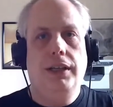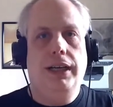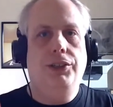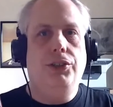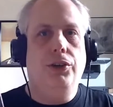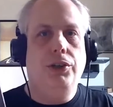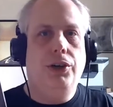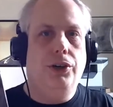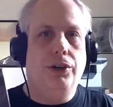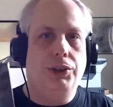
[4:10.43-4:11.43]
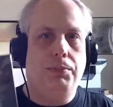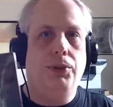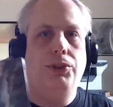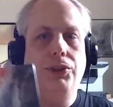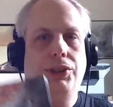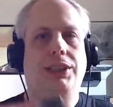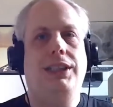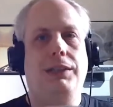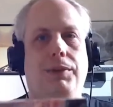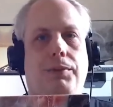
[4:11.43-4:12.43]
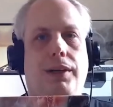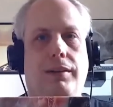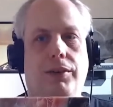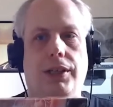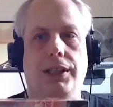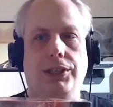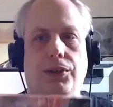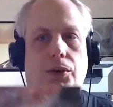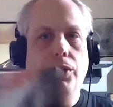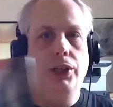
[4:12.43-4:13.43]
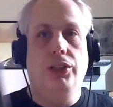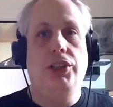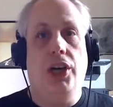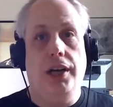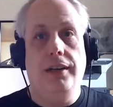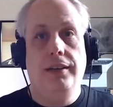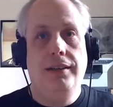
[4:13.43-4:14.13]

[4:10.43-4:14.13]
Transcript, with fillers: And so you're supposed to succeed with whatever it is, or you're done.